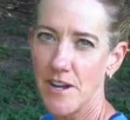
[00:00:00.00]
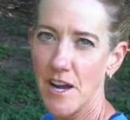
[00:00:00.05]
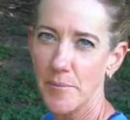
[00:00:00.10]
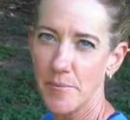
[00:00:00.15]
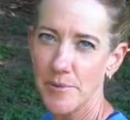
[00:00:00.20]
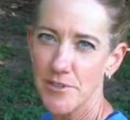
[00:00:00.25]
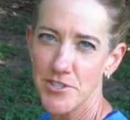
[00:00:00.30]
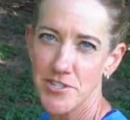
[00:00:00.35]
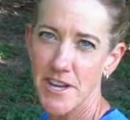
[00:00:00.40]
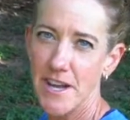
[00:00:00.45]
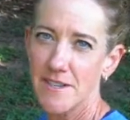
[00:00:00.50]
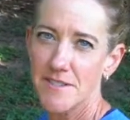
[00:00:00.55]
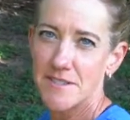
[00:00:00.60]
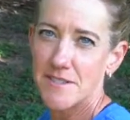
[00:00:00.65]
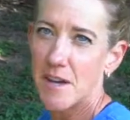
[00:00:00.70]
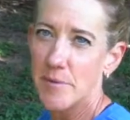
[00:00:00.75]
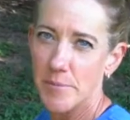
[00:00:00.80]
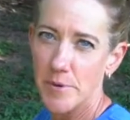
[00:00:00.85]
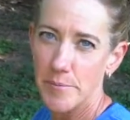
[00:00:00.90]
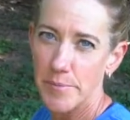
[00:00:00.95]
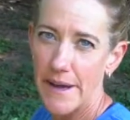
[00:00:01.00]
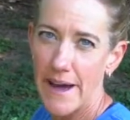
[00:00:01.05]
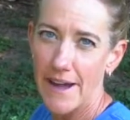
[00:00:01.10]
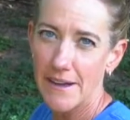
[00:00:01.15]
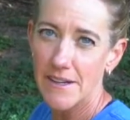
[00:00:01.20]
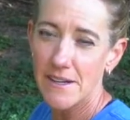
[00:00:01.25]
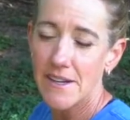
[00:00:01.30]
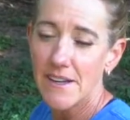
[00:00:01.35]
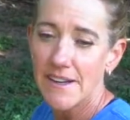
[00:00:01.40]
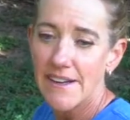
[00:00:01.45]
upper chest, upper
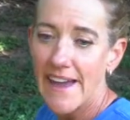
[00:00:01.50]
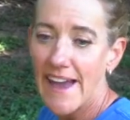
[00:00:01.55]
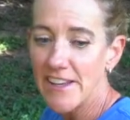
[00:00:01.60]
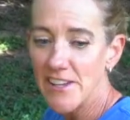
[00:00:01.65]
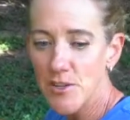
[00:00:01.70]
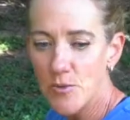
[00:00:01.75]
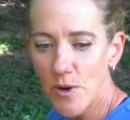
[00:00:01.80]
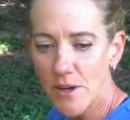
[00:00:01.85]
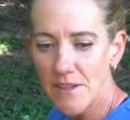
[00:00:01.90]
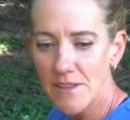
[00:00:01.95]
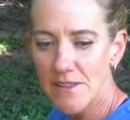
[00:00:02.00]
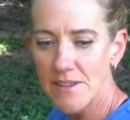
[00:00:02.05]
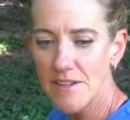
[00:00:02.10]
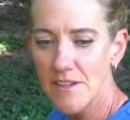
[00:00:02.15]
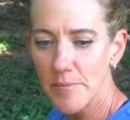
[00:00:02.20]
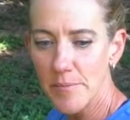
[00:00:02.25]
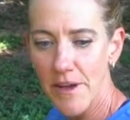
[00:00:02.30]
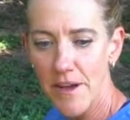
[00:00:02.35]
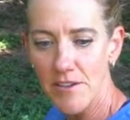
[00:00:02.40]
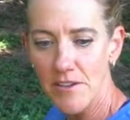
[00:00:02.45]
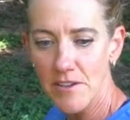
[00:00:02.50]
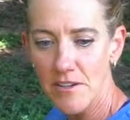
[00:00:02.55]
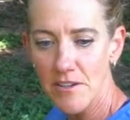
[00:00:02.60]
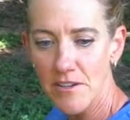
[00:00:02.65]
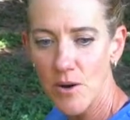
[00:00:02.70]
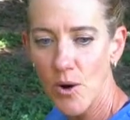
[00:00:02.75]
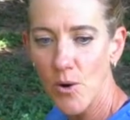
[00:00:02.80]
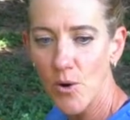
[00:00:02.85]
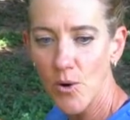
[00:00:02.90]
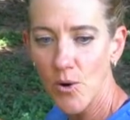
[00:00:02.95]
back. And you wanna think about your
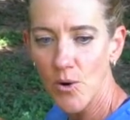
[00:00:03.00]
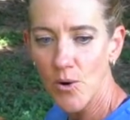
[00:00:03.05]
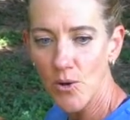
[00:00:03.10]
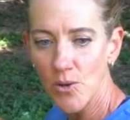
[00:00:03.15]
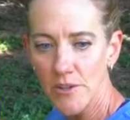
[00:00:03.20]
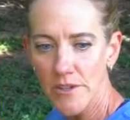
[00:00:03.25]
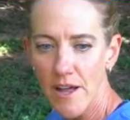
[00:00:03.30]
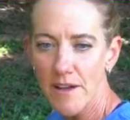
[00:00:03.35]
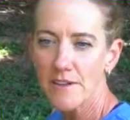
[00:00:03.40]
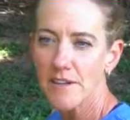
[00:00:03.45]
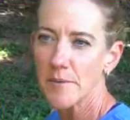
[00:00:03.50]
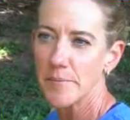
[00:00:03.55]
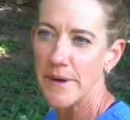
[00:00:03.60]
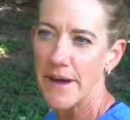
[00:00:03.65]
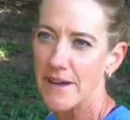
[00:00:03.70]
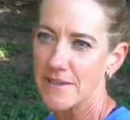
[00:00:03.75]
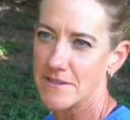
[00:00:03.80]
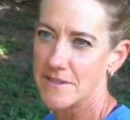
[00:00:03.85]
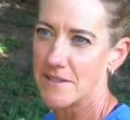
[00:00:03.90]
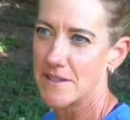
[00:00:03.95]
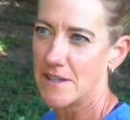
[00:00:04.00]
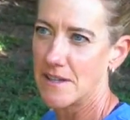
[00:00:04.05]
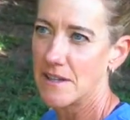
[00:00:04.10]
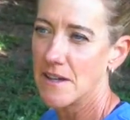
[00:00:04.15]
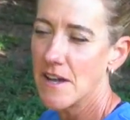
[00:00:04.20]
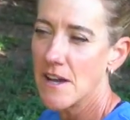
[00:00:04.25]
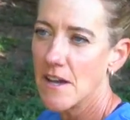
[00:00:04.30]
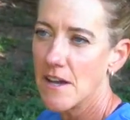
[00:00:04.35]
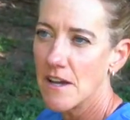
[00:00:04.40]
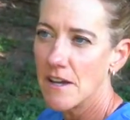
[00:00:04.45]
whole lung capacity,
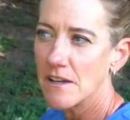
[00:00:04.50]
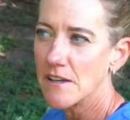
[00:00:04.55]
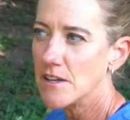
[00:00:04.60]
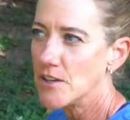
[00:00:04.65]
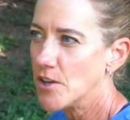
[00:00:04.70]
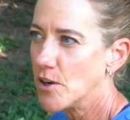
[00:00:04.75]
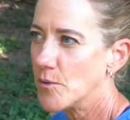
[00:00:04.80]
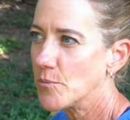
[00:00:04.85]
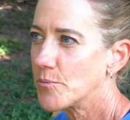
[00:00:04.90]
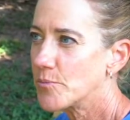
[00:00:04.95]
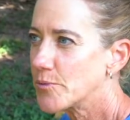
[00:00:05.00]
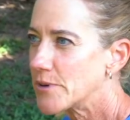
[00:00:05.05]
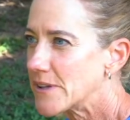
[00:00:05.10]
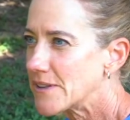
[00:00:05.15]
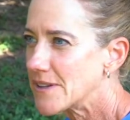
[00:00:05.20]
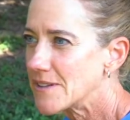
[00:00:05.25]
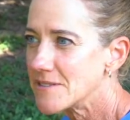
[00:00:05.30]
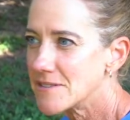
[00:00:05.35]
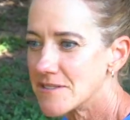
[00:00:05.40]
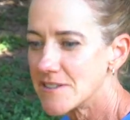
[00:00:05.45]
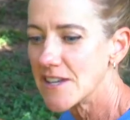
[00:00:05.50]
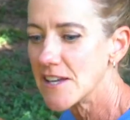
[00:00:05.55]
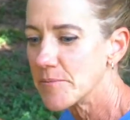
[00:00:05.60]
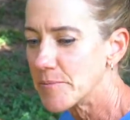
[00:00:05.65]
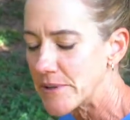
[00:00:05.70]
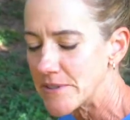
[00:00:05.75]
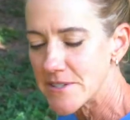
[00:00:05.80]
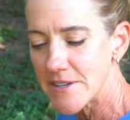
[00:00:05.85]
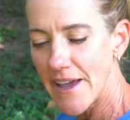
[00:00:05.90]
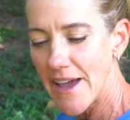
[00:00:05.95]
breathing deep
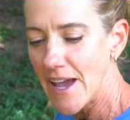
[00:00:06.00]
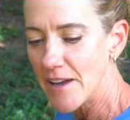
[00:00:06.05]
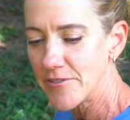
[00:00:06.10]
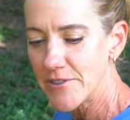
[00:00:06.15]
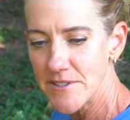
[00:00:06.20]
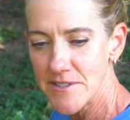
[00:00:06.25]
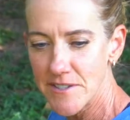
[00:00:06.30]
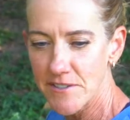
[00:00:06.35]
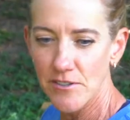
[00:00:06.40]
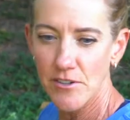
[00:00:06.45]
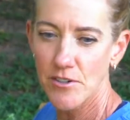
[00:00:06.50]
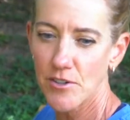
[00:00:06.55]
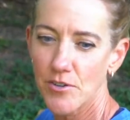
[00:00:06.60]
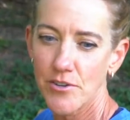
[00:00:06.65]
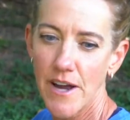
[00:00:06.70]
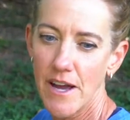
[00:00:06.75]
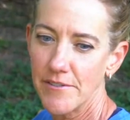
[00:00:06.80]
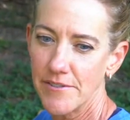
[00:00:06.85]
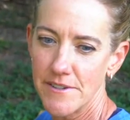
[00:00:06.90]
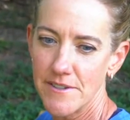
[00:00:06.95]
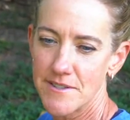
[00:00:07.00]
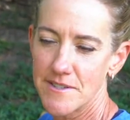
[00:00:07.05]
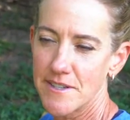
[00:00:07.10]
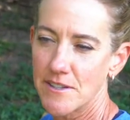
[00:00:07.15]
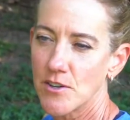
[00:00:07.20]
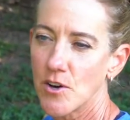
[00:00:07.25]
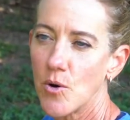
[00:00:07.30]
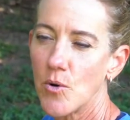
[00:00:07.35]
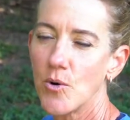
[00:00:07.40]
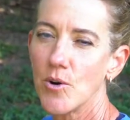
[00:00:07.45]
into every single crevice
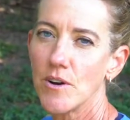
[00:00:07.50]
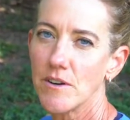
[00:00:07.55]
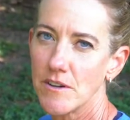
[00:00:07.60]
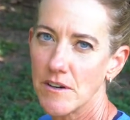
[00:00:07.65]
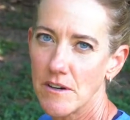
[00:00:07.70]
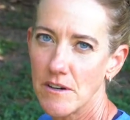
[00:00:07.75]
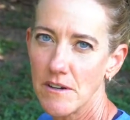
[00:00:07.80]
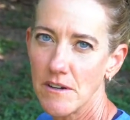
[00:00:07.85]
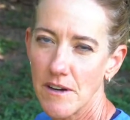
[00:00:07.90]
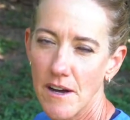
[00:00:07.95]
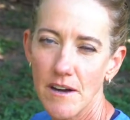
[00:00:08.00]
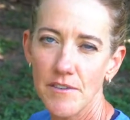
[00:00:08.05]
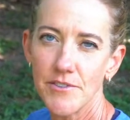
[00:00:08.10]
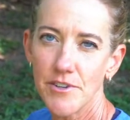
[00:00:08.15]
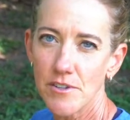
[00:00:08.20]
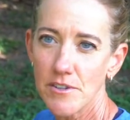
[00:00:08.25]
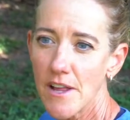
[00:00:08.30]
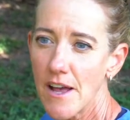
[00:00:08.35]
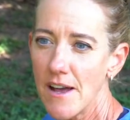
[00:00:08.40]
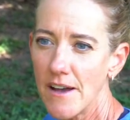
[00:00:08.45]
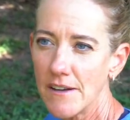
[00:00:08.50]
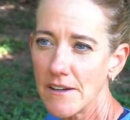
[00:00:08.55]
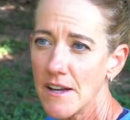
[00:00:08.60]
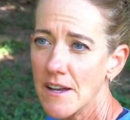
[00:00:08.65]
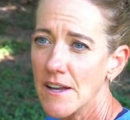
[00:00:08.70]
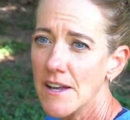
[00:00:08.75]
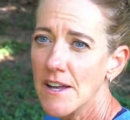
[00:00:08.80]
and corner of your lungs